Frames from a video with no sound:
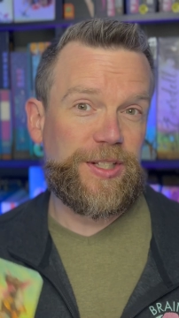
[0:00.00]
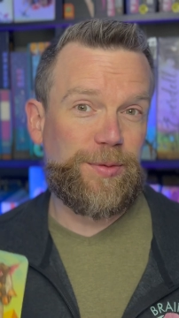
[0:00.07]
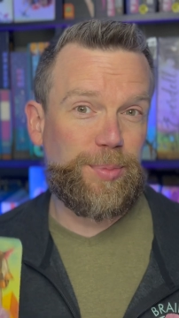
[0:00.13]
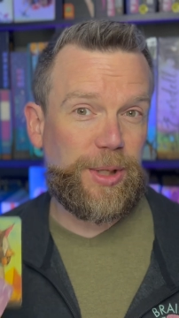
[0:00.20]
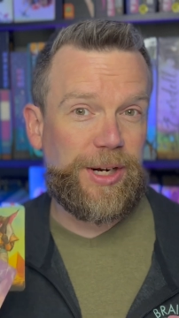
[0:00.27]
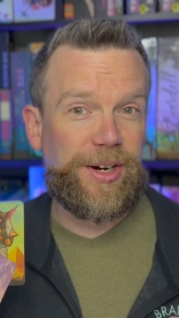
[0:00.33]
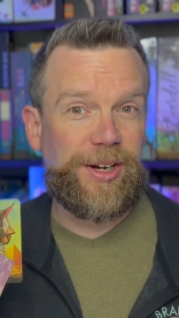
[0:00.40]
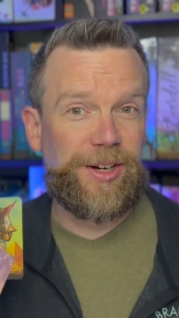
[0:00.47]
of
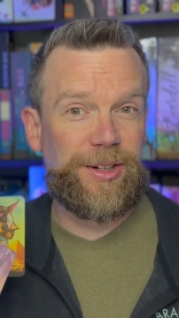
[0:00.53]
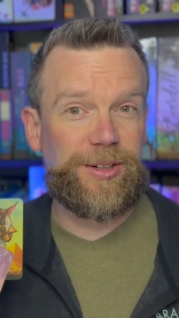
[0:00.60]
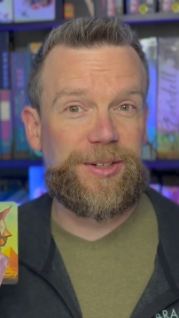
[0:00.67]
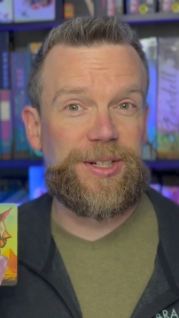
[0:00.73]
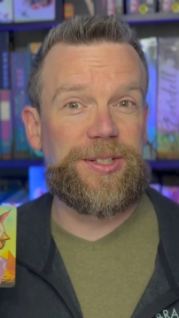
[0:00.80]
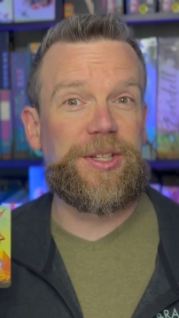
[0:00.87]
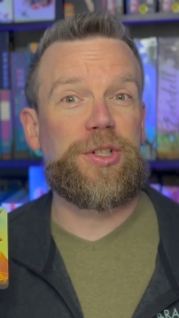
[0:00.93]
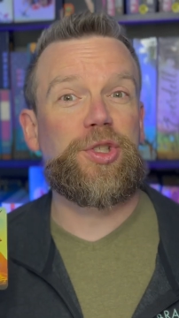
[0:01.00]
player color
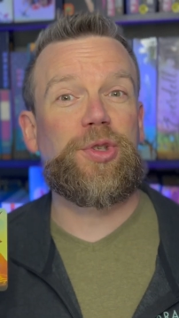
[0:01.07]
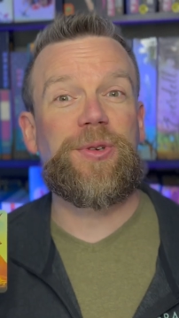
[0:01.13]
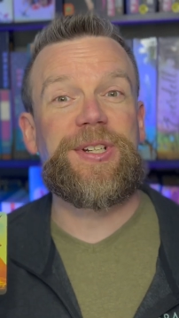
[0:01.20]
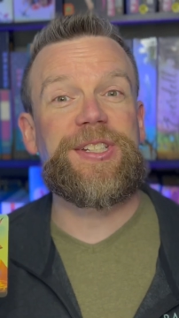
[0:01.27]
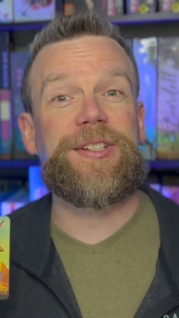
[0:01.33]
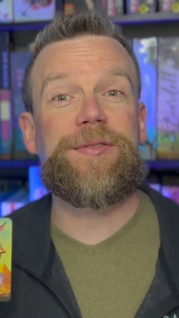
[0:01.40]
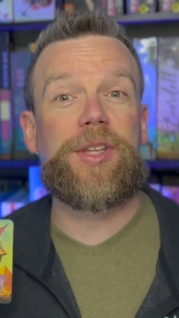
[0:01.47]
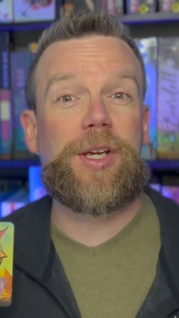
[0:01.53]
is the
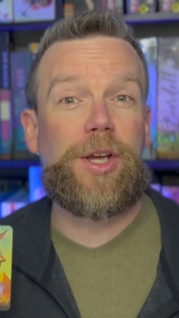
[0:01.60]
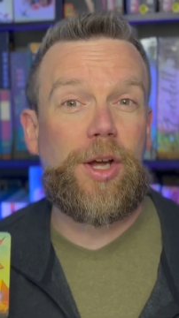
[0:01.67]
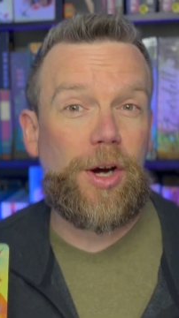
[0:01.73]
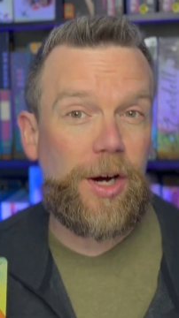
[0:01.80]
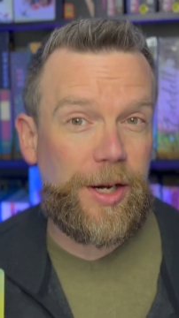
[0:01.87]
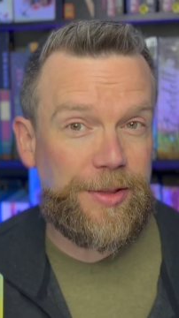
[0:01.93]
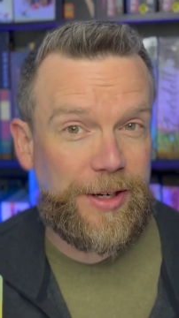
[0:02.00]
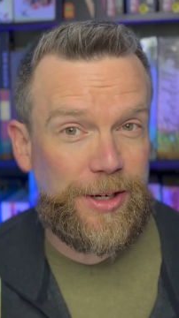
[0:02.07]
choice of the
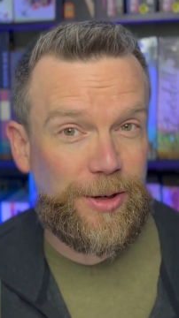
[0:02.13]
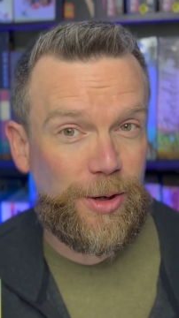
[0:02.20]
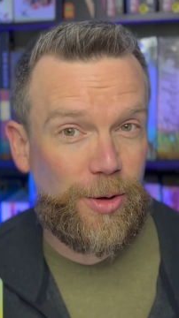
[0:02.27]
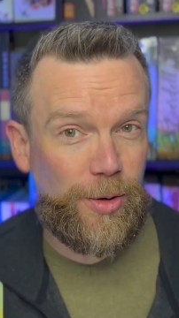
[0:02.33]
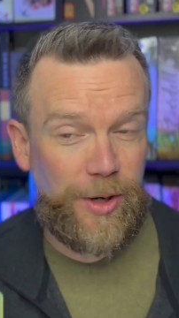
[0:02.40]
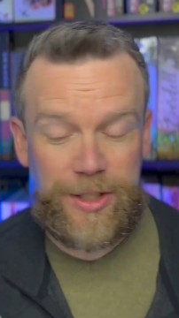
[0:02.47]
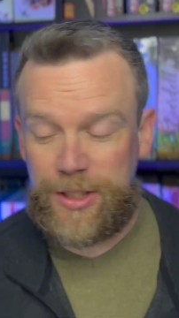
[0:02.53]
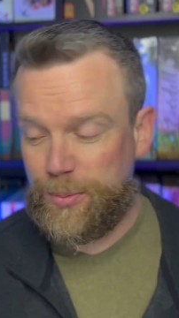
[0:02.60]
god that you're
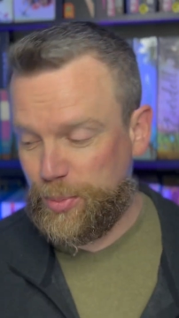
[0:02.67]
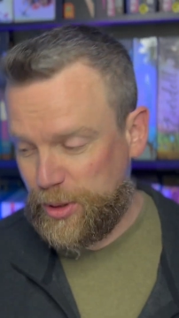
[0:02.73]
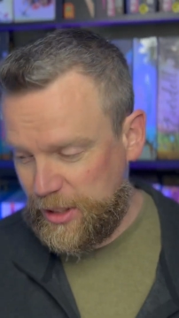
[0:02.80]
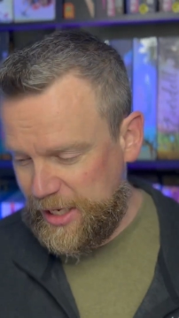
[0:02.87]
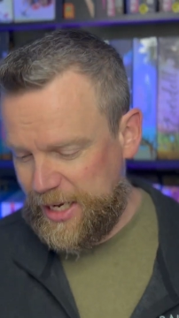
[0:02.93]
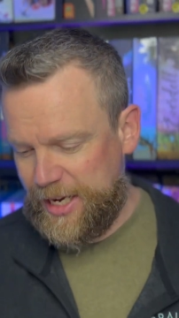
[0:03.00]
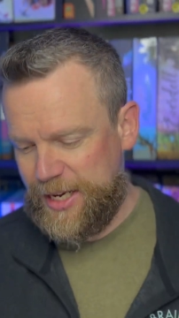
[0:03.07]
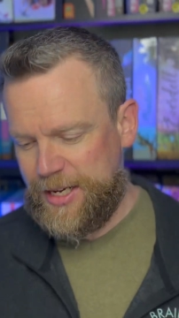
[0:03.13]
going to
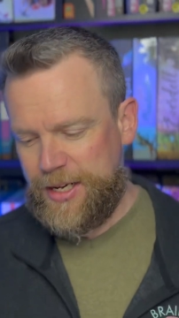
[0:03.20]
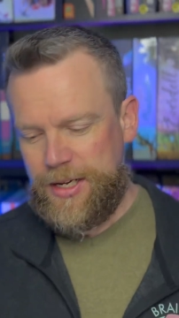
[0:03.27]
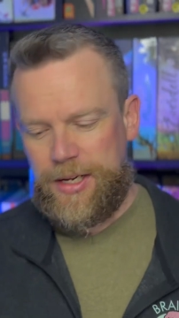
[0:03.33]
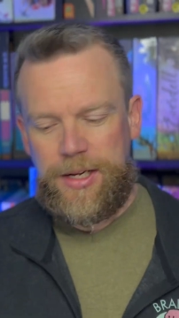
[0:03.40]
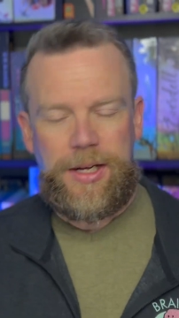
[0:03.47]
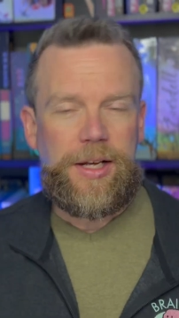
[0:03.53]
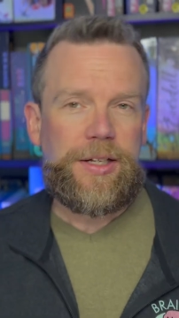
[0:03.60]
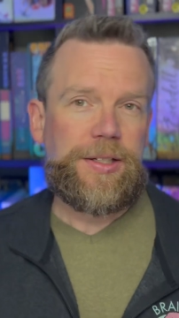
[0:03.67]
play.
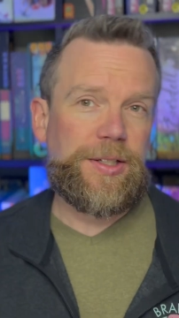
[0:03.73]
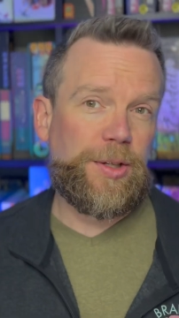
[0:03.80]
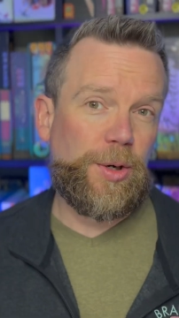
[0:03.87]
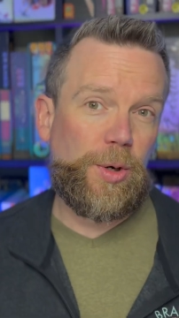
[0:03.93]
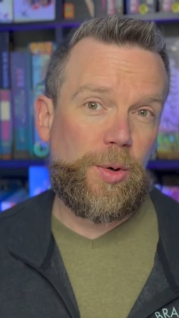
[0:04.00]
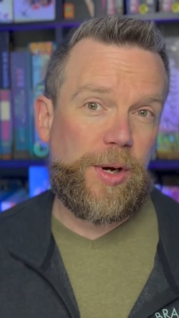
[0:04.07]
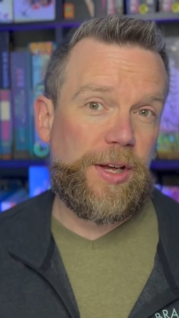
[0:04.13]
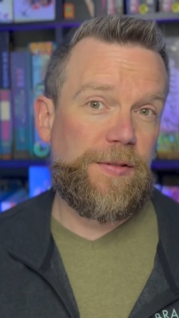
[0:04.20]

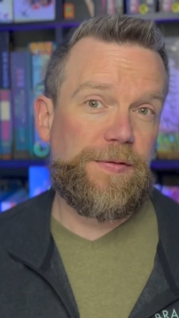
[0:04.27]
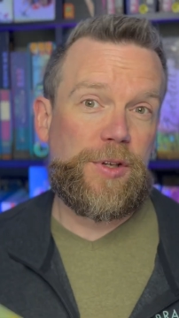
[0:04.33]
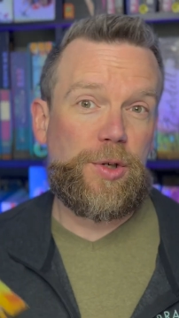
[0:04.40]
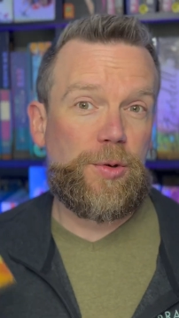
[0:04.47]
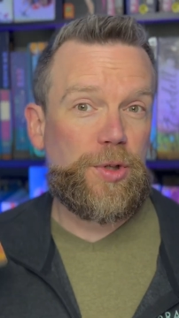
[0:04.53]
So if you